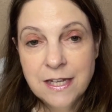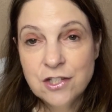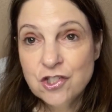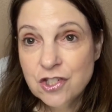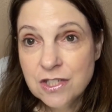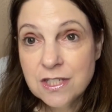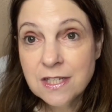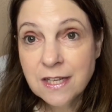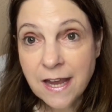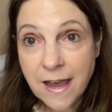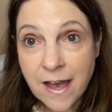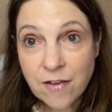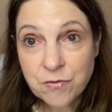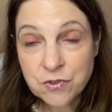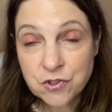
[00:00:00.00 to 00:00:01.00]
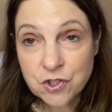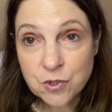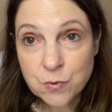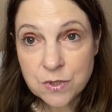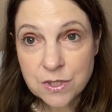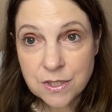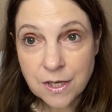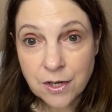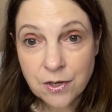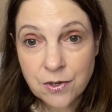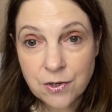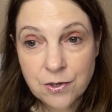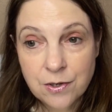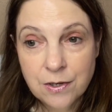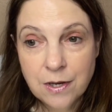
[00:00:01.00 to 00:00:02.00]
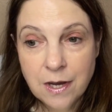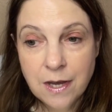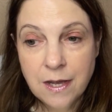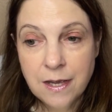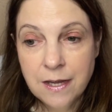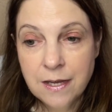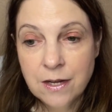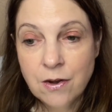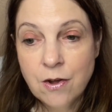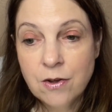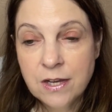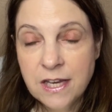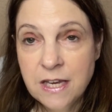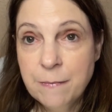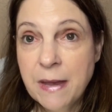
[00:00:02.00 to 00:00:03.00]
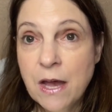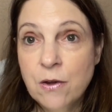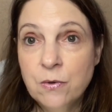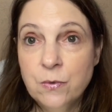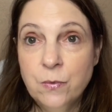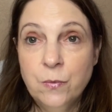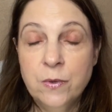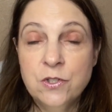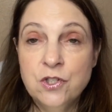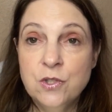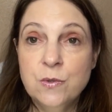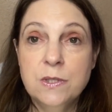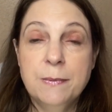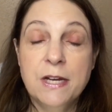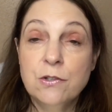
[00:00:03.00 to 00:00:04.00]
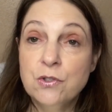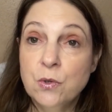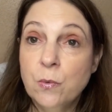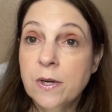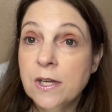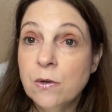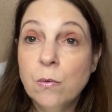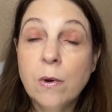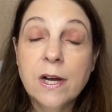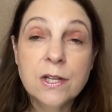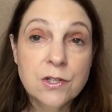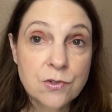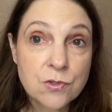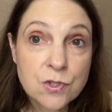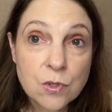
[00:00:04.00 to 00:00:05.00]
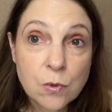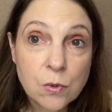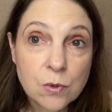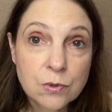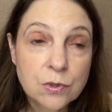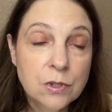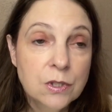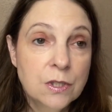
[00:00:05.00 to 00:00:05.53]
she didn't have when she was younger. It all came out when she was about 21 years old.